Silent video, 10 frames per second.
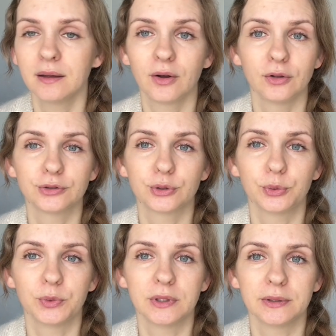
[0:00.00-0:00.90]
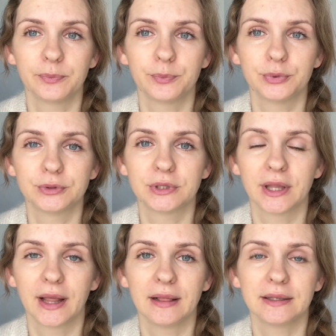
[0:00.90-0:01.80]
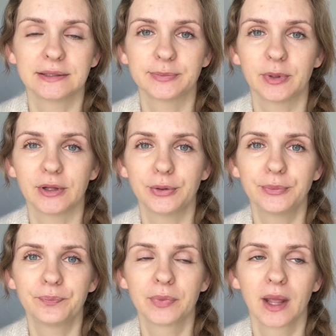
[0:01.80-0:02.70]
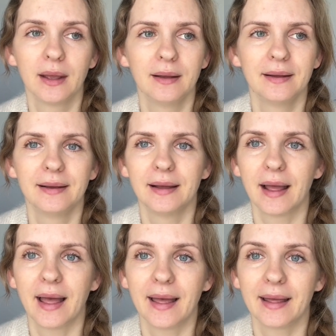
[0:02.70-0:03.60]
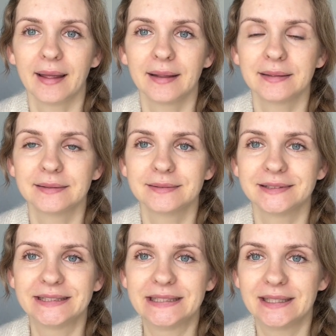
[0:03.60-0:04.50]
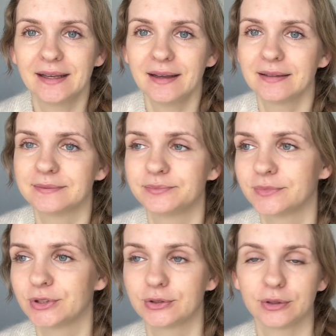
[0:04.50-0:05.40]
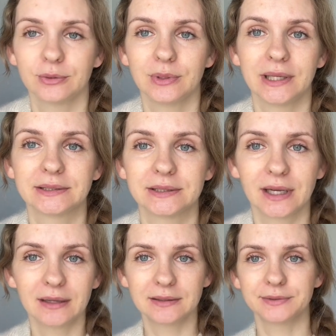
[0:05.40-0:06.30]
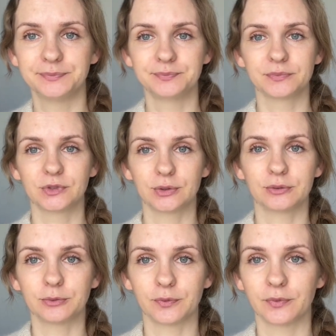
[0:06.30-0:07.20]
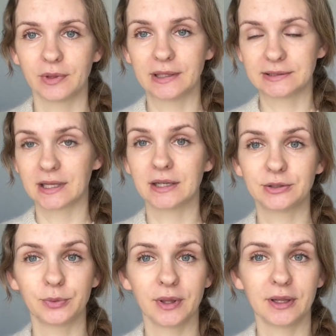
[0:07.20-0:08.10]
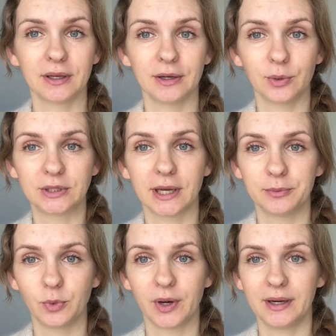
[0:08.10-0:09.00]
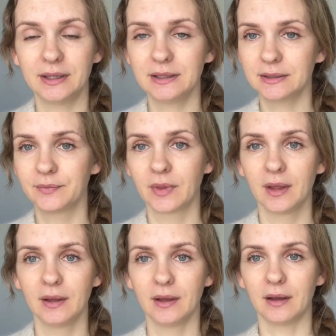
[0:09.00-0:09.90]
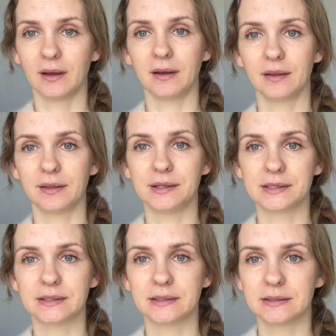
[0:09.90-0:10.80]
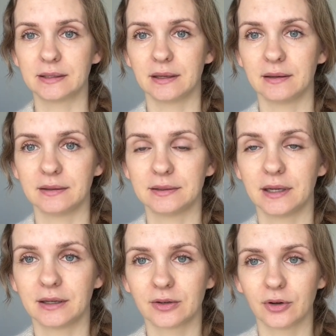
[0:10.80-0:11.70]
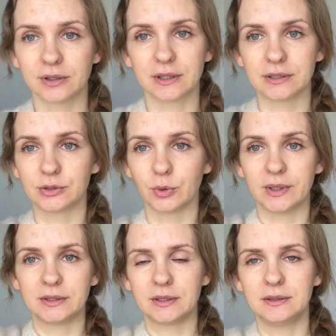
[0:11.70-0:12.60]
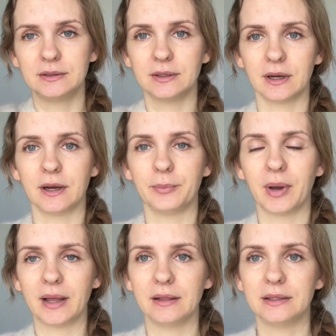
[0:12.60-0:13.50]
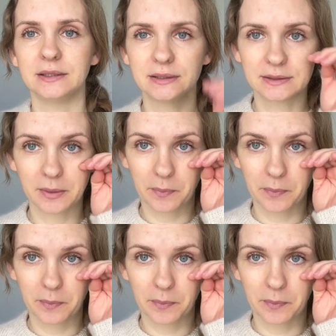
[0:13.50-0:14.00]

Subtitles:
Also, we'll put the links below. And yeah, so let's start. So let's start with what I'm wearing. This is a terracotta sweater by LeKnit.